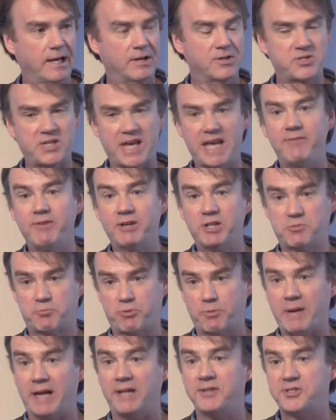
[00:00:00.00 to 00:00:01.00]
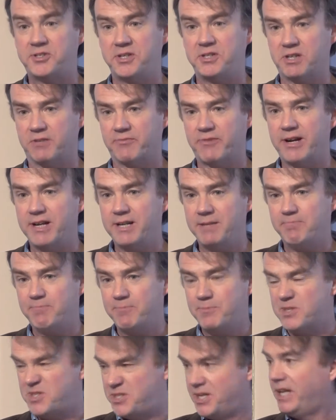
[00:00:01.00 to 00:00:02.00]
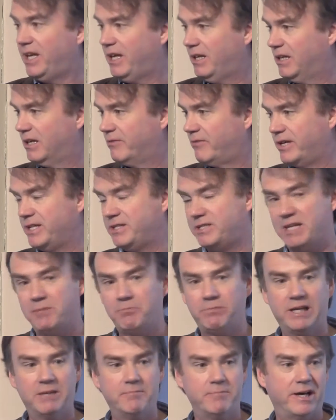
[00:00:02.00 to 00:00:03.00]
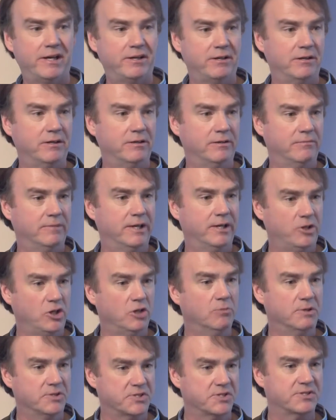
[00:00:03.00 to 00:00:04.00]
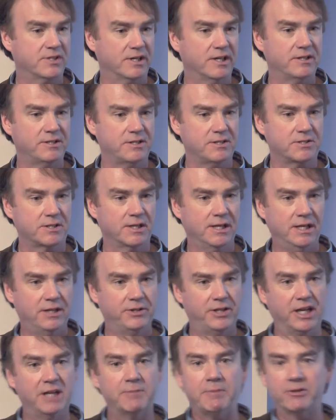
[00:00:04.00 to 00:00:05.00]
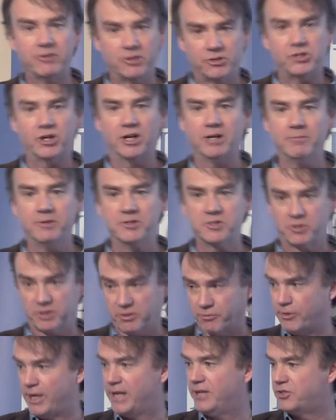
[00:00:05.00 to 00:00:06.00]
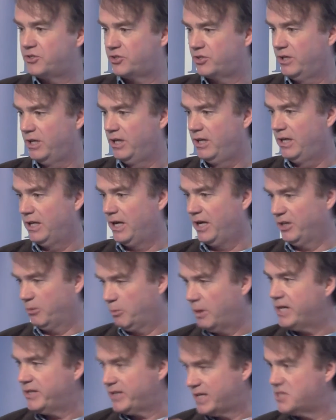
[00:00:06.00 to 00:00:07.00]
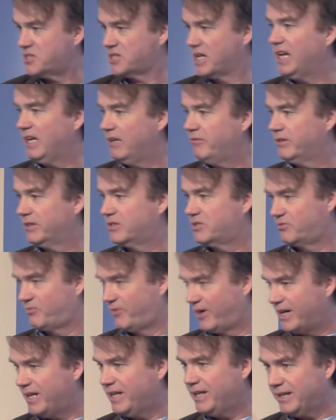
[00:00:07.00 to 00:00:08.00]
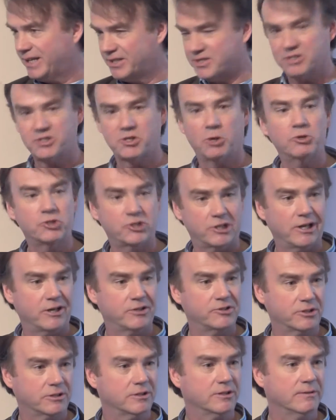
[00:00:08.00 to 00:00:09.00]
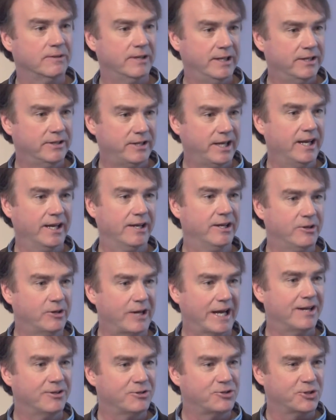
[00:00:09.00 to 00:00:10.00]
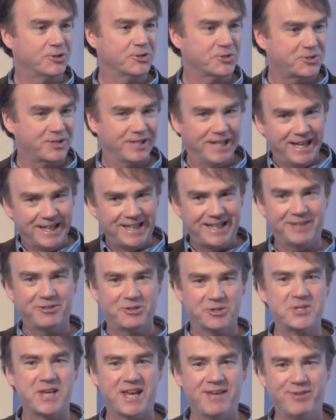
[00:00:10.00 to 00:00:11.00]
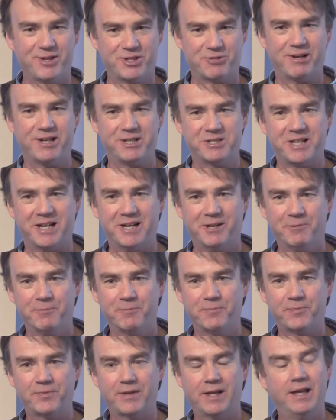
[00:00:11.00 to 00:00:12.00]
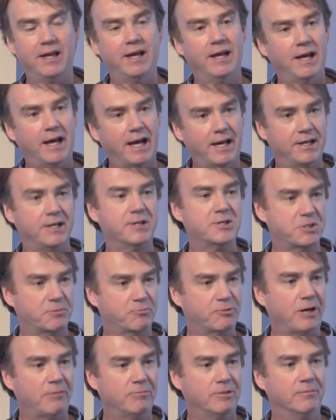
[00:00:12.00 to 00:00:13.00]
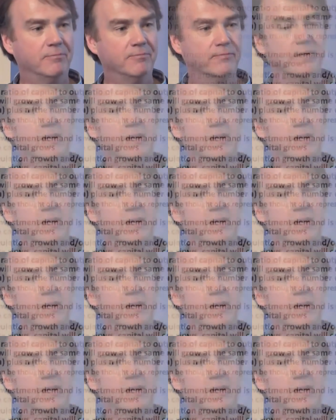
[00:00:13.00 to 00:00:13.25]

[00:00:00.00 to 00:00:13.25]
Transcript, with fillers: savings propensities are very sticky. They're very deeply embedded in, in human societies. Think about the Germans or the French and the way they save. It's, very, it's a sociological thing. You can't just get the savings rate down. And here's the problem